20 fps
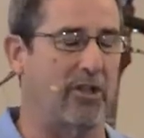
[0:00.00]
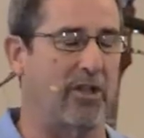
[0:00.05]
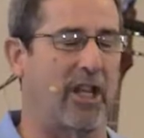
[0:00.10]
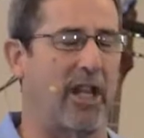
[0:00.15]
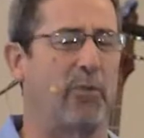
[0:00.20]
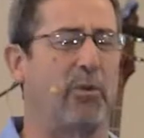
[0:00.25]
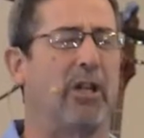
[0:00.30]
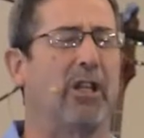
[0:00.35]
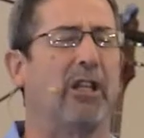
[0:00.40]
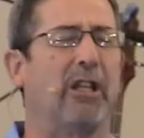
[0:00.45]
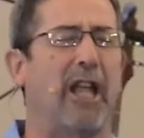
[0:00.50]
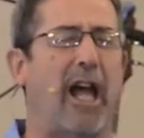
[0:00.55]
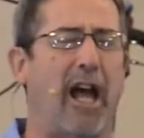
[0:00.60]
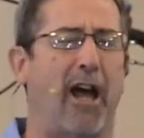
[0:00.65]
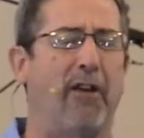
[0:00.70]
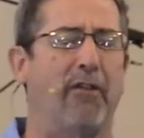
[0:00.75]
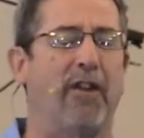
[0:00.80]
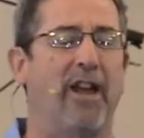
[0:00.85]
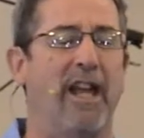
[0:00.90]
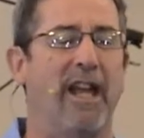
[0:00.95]
So they would
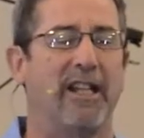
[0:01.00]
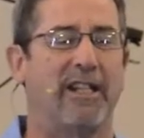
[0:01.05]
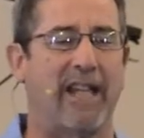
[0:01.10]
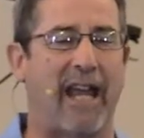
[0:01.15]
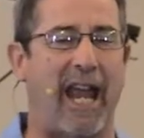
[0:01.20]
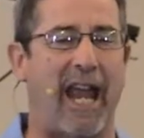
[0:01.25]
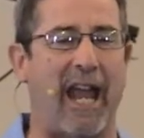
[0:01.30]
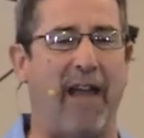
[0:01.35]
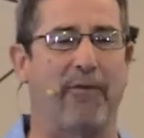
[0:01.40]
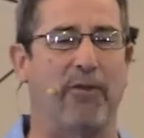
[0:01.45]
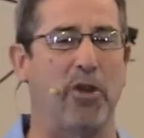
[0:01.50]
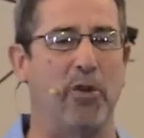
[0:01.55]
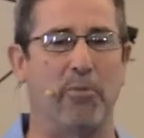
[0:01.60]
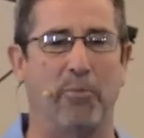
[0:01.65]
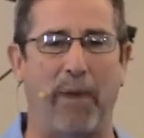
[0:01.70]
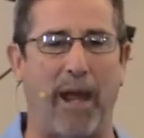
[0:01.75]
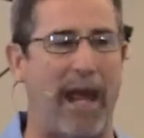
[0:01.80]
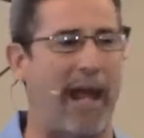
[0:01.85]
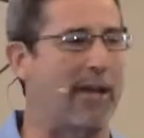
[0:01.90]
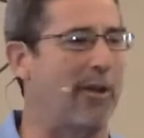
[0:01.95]
love to have you
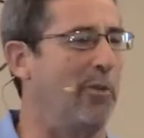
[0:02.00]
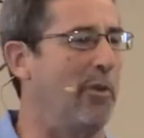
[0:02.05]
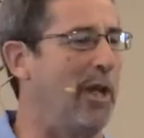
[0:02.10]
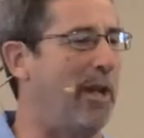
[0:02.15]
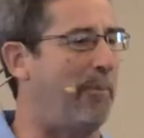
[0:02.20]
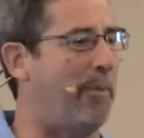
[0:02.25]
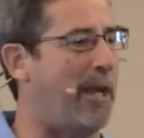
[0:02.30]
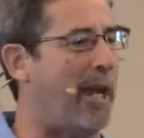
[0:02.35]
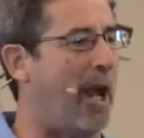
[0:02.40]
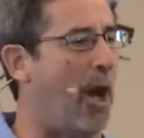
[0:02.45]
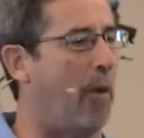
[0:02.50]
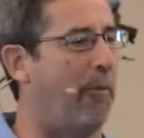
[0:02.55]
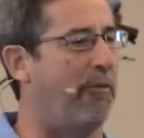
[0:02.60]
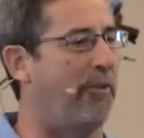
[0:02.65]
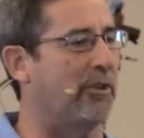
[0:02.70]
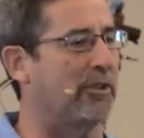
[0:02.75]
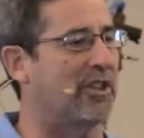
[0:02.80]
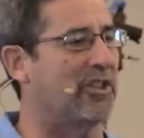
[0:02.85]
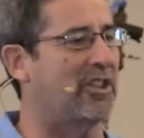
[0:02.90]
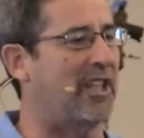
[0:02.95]
back. Would it be
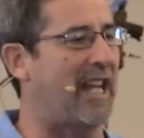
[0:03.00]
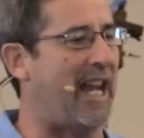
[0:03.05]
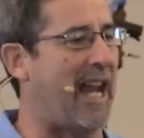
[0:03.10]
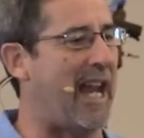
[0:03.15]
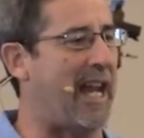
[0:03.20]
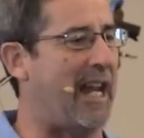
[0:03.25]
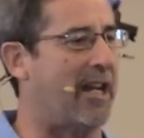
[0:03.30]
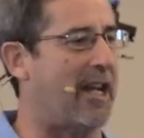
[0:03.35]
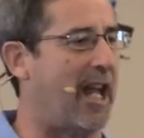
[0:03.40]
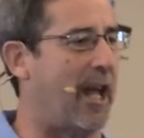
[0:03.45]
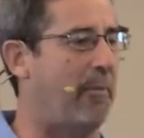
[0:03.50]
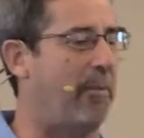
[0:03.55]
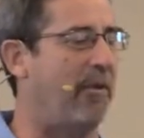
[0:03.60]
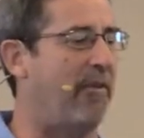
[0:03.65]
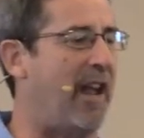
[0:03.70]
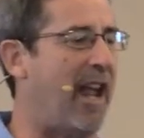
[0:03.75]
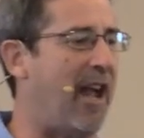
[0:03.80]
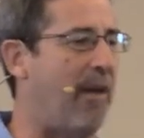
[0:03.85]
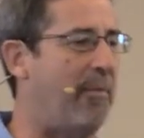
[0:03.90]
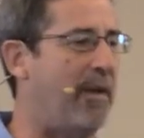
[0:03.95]
helpful to see a hand up of
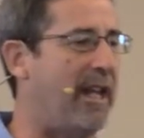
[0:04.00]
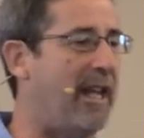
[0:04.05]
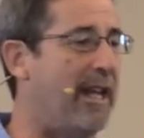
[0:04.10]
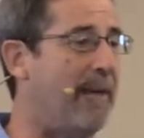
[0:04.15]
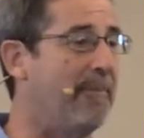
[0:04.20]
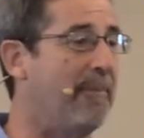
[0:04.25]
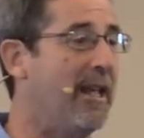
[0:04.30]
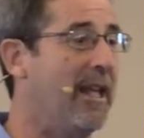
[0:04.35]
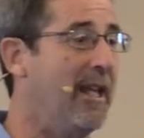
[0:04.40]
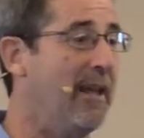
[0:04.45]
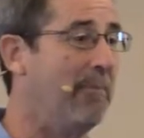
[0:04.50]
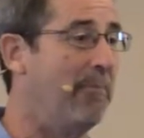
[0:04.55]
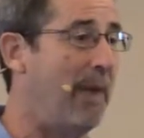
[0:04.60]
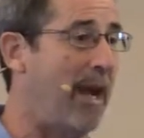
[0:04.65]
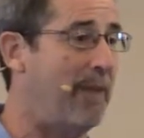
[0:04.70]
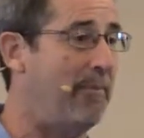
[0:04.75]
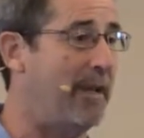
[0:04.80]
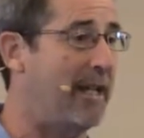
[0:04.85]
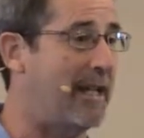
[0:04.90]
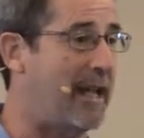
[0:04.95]
how many
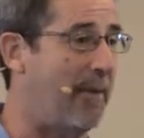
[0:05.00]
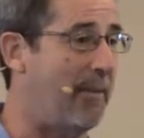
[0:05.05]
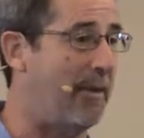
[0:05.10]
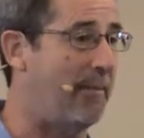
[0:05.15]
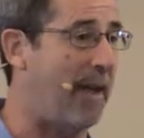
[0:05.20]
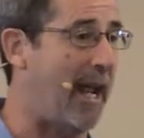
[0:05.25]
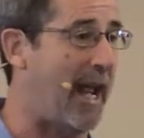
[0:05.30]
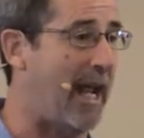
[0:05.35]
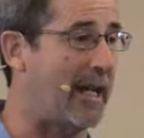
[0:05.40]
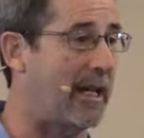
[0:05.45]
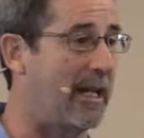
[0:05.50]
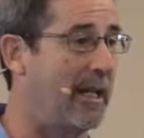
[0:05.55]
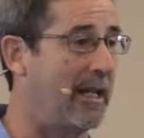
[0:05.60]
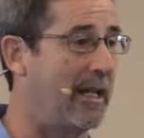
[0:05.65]
might be coming back?